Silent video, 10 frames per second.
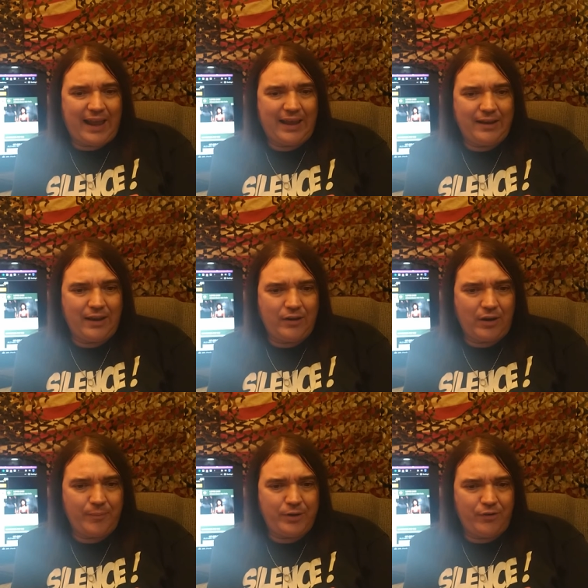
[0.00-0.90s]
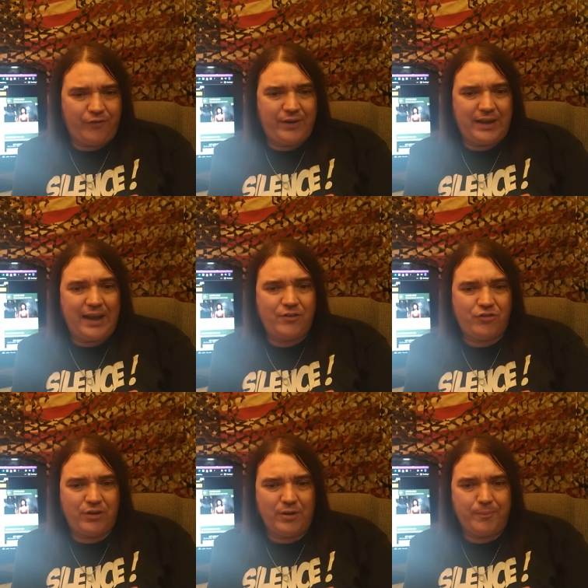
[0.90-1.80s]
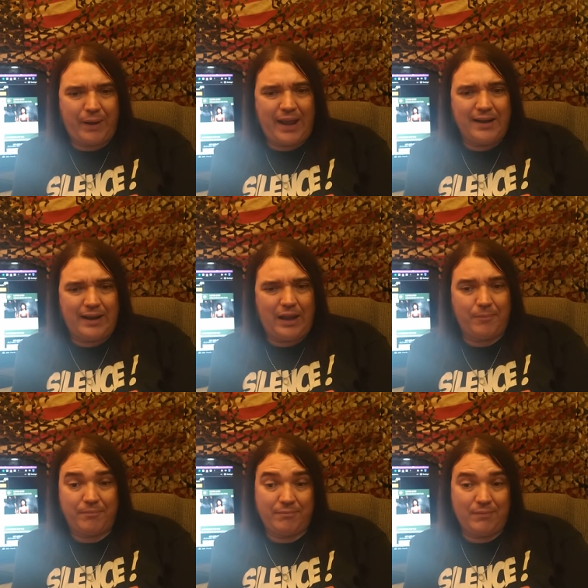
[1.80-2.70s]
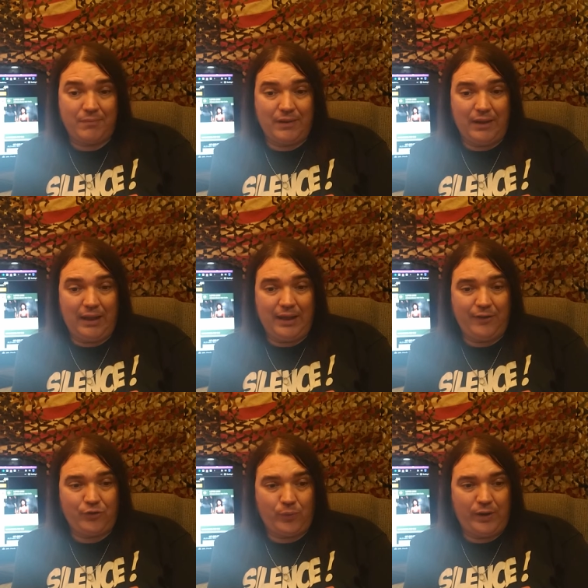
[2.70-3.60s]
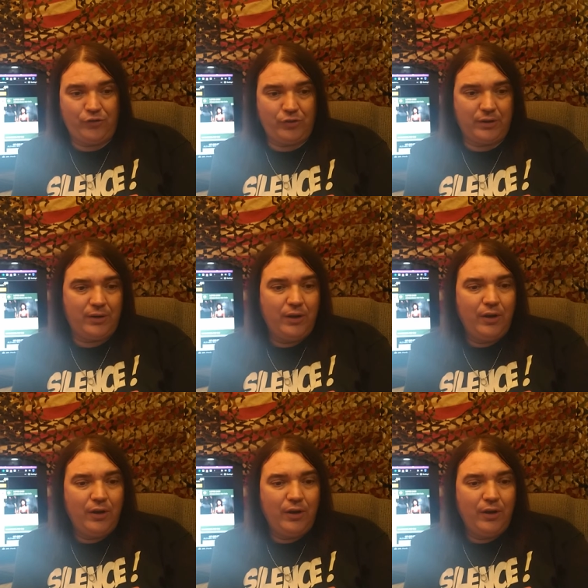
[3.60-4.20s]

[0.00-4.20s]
add WVH to your band name? Honest question.